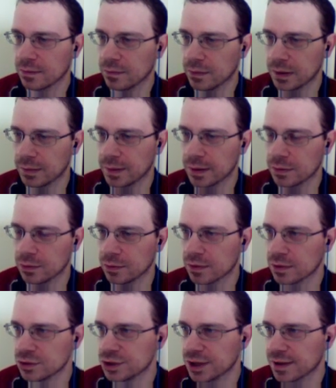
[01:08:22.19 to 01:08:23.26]
What do
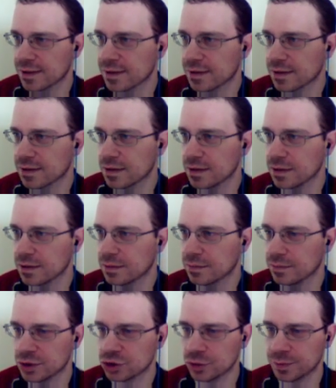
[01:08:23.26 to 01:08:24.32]
you suggest?
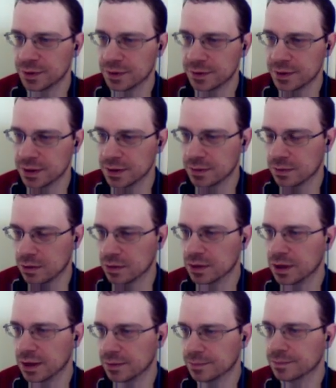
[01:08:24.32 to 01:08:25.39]
Bishop e3.
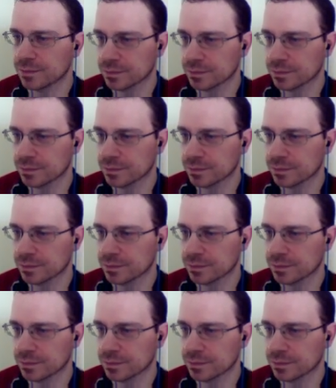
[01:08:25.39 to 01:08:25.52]
Okay,